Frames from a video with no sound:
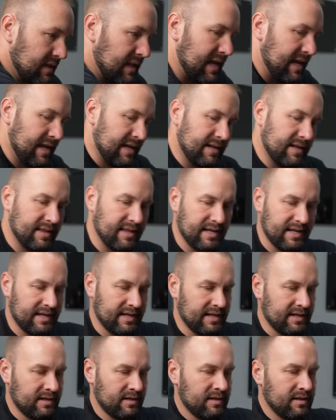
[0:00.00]
And
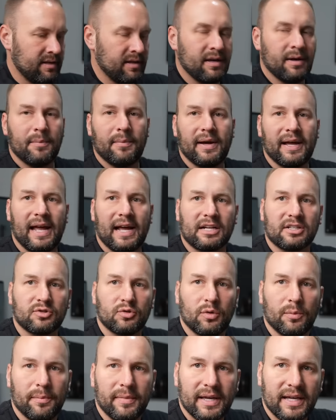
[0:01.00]
then my
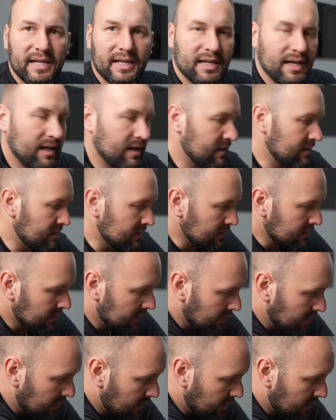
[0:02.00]
actual MIG gun